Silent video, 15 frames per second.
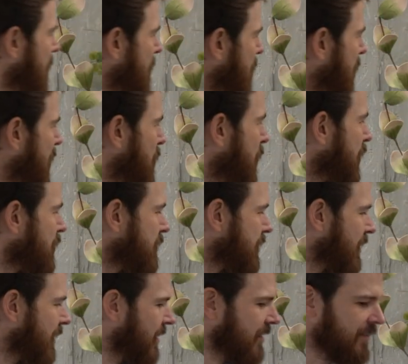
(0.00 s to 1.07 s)
But we're
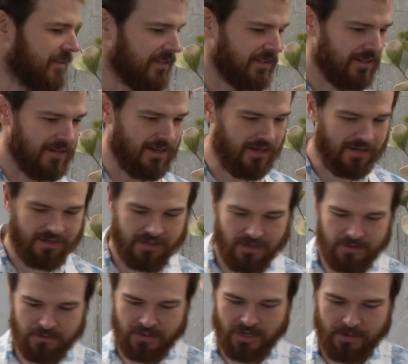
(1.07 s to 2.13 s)
using this
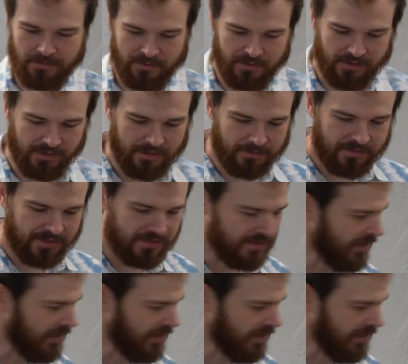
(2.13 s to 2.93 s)
gumdrop eucalyptus